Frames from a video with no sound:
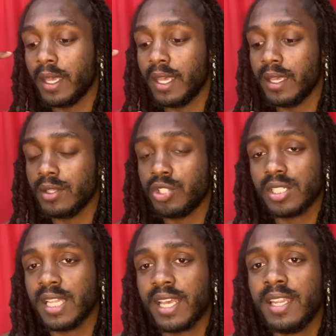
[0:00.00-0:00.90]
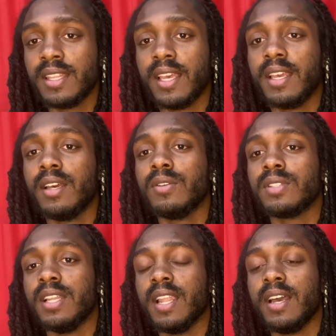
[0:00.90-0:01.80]
And just like anything else
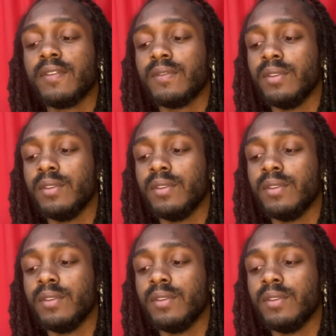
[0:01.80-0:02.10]
in life,